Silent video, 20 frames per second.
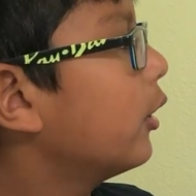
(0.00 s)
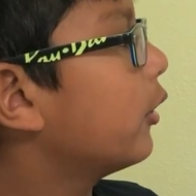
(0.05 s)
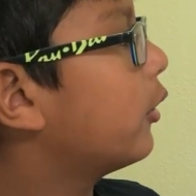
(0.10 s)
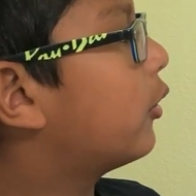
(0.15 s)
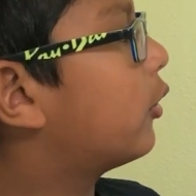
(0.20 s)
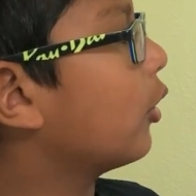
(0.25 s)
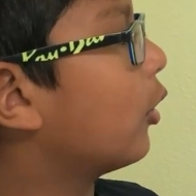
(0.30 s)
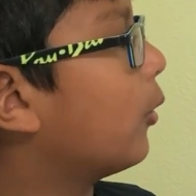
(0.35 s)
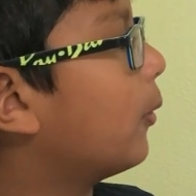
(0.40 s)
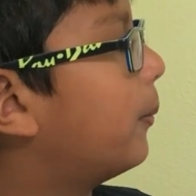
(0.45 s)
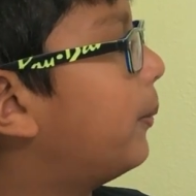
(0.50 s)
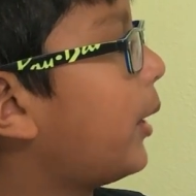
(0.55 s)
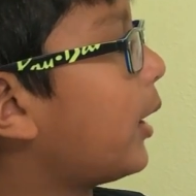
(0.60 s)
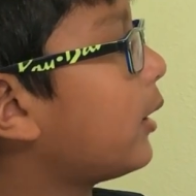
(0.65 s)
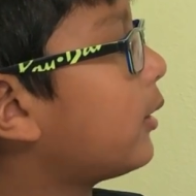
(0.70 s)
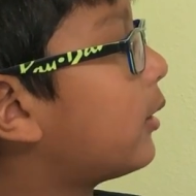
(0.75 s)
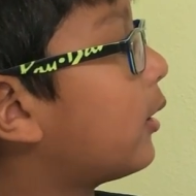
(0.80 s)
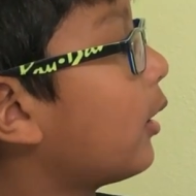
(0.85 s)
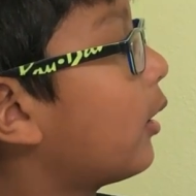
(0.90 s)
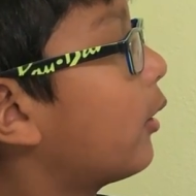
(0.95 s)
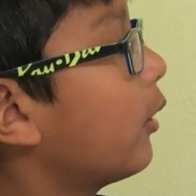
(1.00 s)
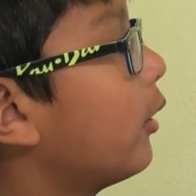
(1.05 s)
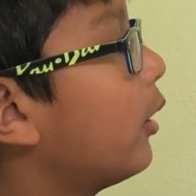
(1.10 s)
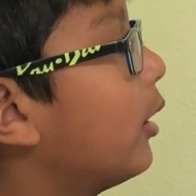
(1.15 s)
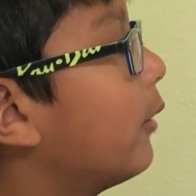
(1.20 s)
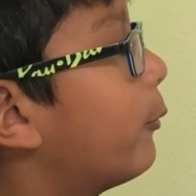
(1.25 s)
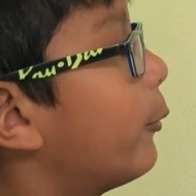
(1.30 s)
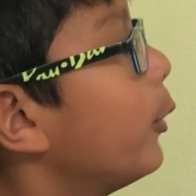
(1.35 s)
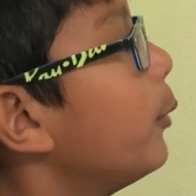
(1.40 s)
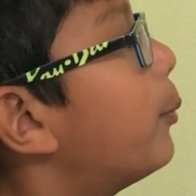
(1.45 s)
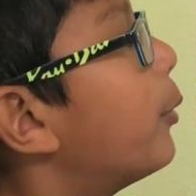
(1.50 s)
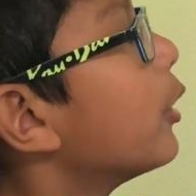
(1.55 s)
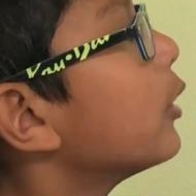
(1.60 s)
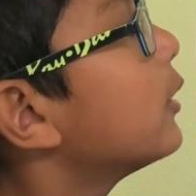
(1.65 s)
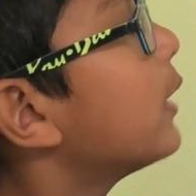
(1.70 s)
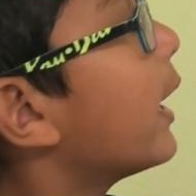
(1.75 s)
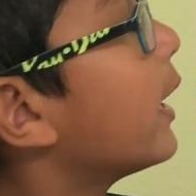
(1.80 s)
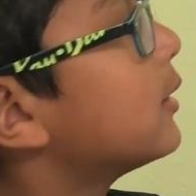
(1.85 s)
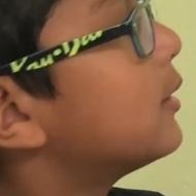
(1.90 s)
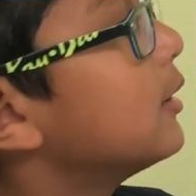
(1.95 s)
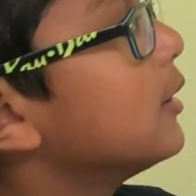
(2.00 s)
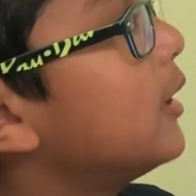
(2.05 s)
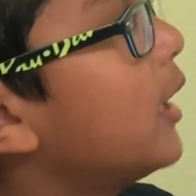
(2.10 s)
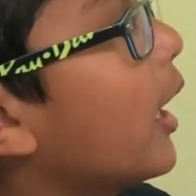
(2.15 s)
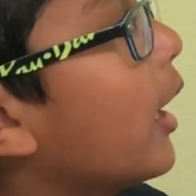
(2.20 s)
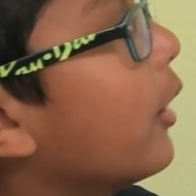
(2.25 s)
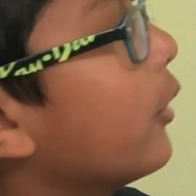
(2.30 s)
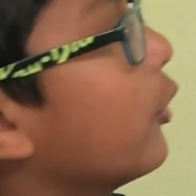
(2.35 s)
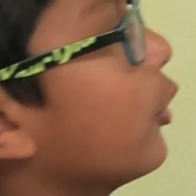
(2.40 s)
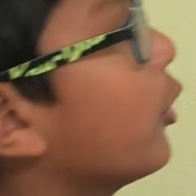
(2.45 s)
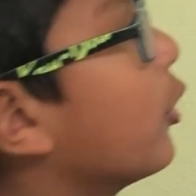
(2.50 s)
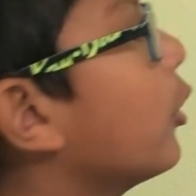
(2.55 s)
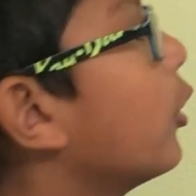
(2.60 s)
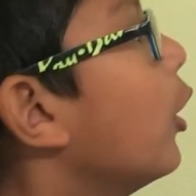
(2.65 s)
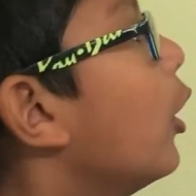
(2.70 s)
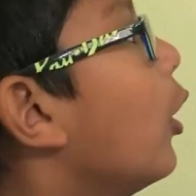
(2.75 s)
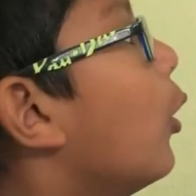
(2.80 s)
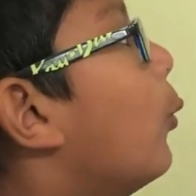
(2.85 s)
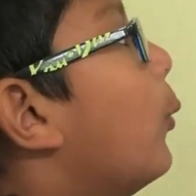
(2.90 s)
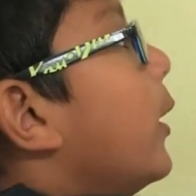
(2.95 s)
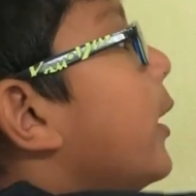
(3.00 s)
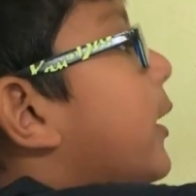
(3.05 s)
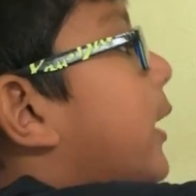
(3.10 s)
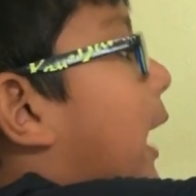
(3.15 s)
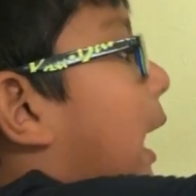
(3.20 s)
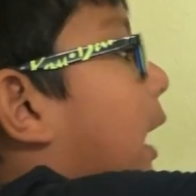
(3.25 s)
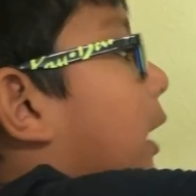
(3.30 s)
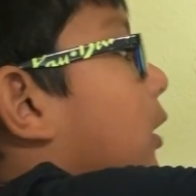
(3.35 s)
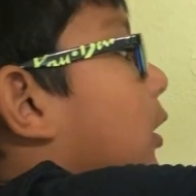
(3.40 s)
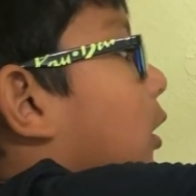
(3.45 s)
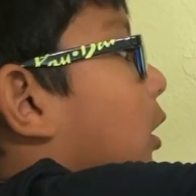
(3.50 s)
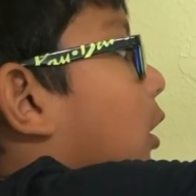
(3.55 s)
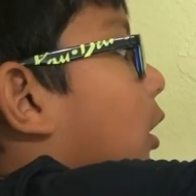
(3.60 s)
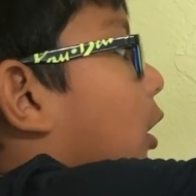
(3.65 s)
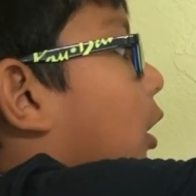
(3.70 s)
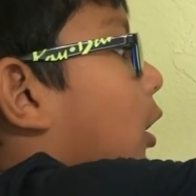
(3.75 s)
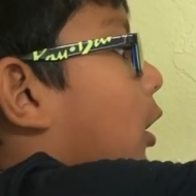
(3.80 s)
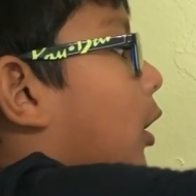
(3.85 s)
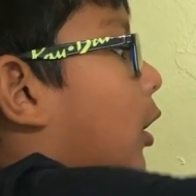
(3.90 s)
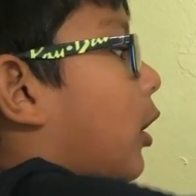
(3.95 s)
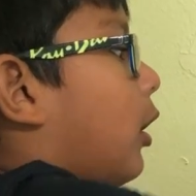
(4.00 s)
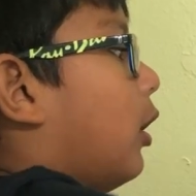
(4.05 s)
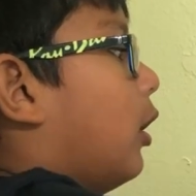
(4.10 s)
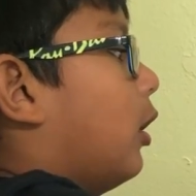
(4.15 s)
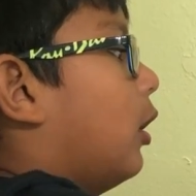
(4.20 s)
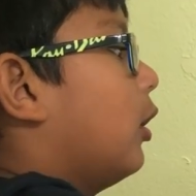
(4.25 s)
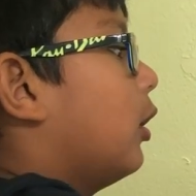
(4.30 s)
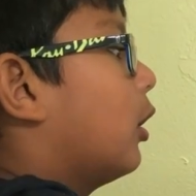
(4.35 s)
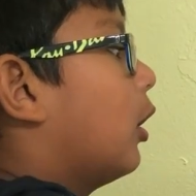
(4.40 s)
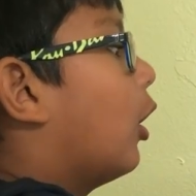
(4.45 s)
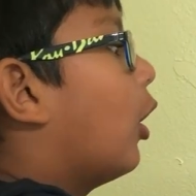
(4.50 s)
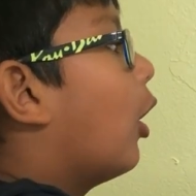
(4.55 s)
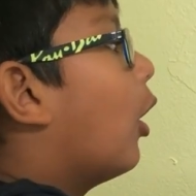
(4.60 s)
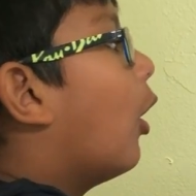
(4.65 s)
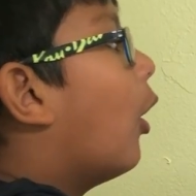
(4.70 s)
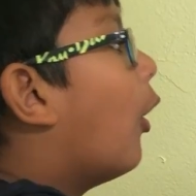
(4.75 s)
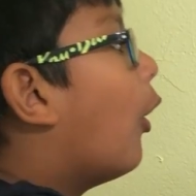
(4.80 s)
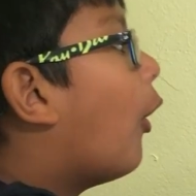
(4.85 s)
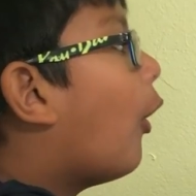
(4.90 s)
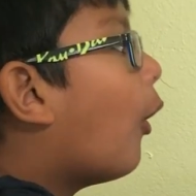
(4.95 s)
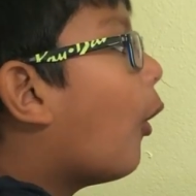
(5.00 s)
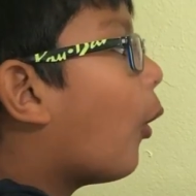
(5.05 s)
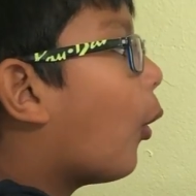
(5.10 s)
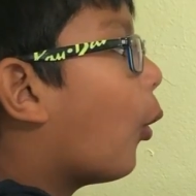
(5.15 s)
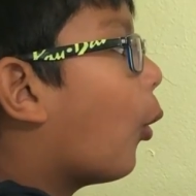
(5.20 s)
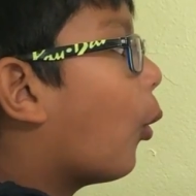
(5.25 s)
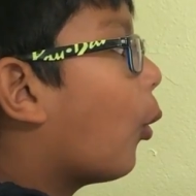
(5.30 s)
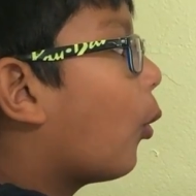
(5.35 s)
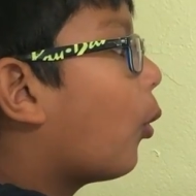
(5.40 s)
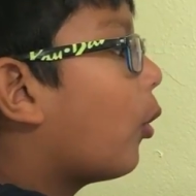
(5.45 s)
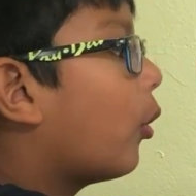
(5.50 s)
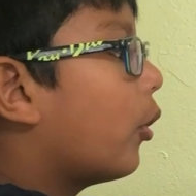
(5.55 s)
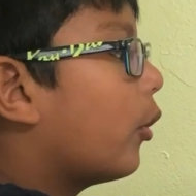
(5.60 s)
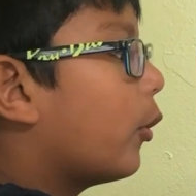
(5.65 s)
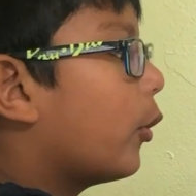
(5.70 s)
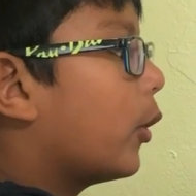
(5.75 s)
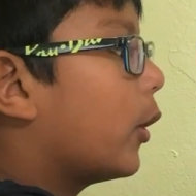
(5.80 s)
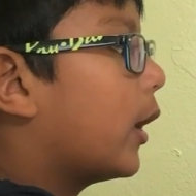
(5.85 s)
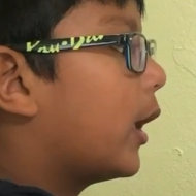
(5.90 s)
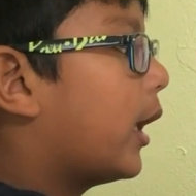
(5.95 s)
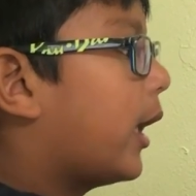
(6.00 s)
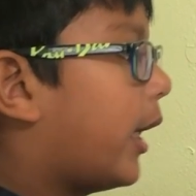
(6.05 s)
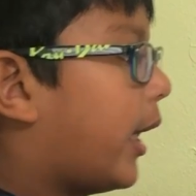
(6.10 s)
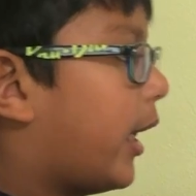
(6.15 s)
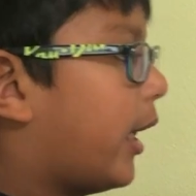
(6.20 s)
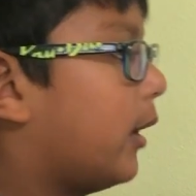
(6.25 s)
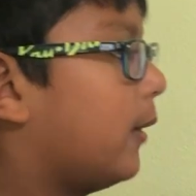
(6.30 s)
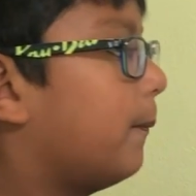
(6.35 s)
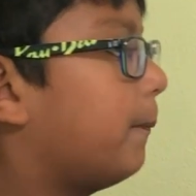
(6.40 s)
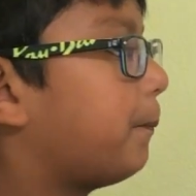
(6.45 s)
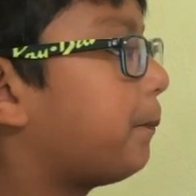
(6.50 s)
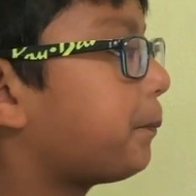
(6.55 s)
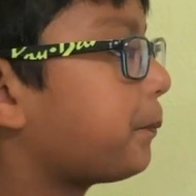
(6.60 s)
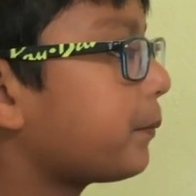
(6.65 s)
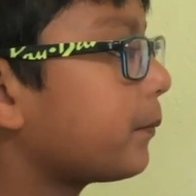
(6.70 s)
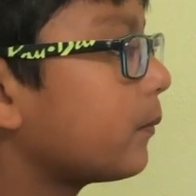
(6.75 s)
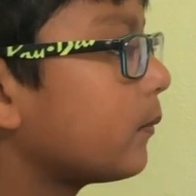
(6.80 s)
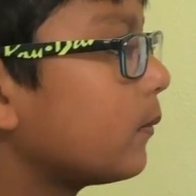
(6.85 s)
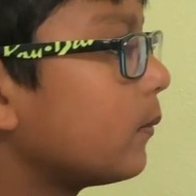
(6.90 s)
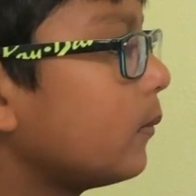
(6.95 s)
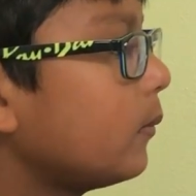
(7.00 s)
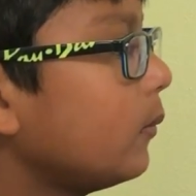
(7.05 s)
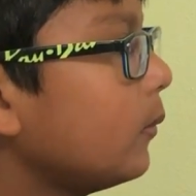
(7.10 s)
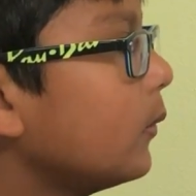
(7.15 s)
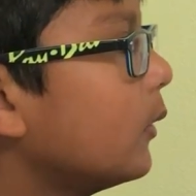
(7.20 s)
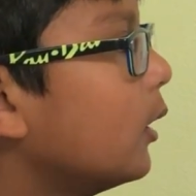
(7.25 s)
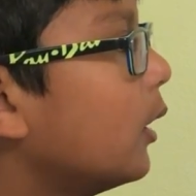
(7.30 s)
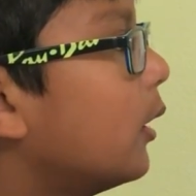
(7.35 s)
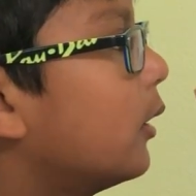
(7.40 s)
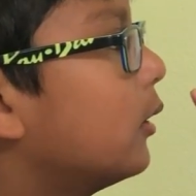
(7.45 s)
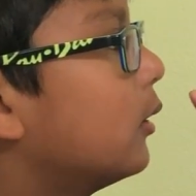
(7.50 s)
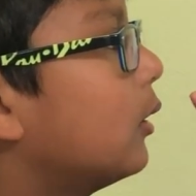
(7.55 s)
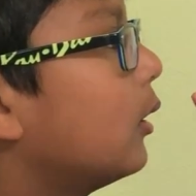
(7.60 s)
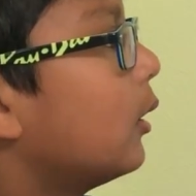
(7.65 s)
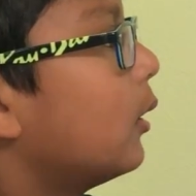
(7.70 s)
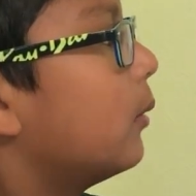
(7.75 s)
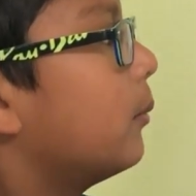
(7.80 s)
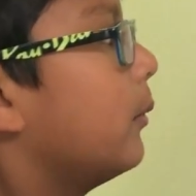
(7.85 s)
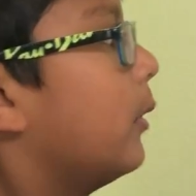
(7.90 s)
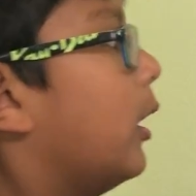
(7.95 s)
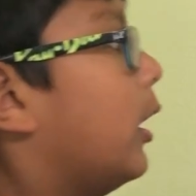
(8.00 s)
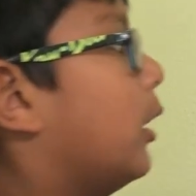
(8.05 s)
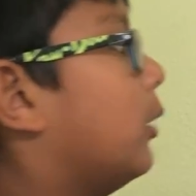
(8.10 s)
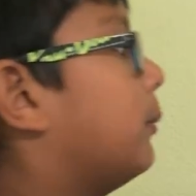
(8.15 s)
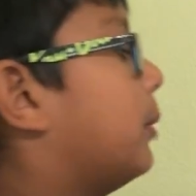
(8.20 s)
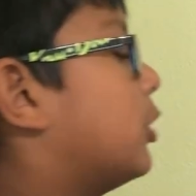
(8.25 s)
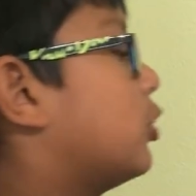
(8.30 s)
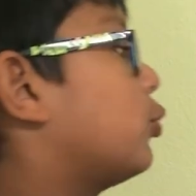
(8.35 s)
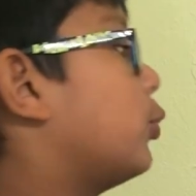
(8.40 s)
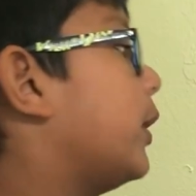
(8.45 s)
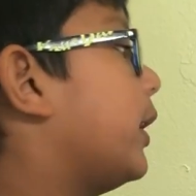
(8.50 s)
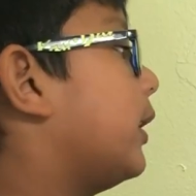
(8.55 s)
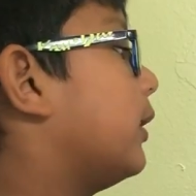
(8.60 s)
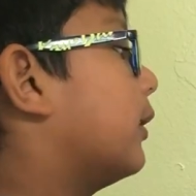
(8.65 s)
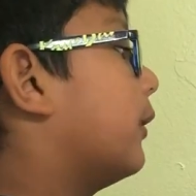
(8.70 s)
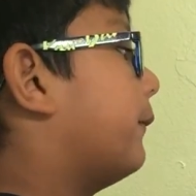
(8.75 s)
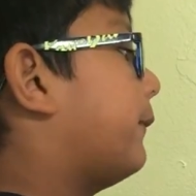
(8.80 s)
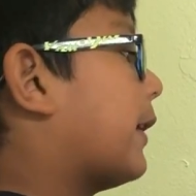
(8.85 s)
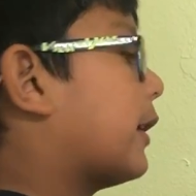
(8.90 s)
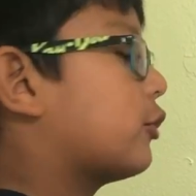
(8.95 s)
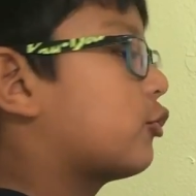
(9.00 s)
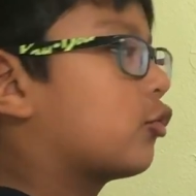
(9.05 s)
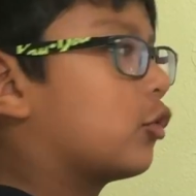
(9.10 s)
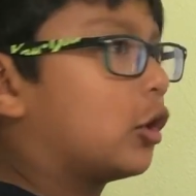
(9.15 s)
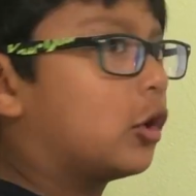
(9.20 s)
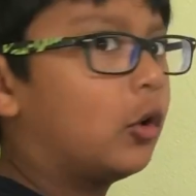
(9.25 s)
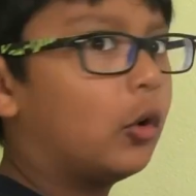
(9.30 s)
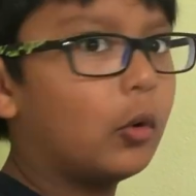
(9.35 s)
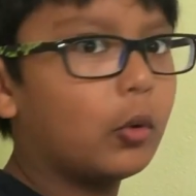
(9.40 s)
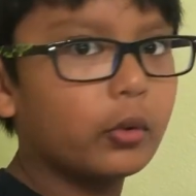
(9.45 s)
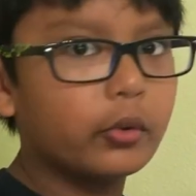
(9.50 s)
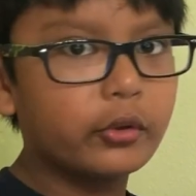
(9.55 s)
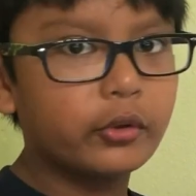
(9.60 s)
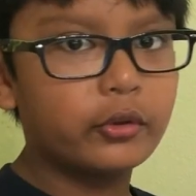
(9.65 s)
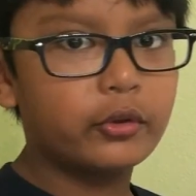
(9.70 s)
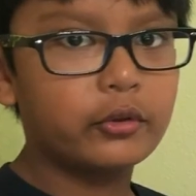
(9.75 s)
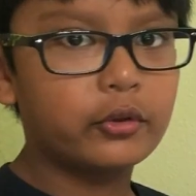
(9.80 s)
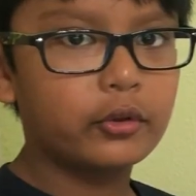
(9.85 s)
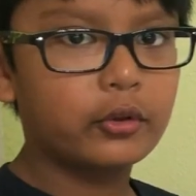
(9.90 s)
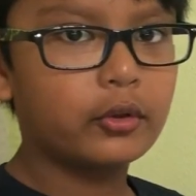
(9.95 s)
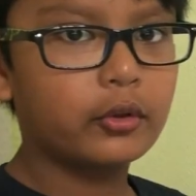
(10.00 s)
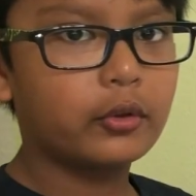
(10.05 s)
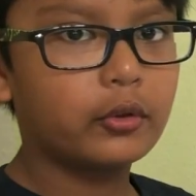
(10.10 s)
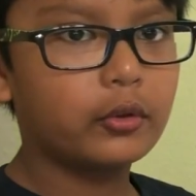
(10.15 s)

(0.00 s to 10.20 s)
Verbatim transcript: So basically, if we put that together, we get a hole in, in between the ventricles.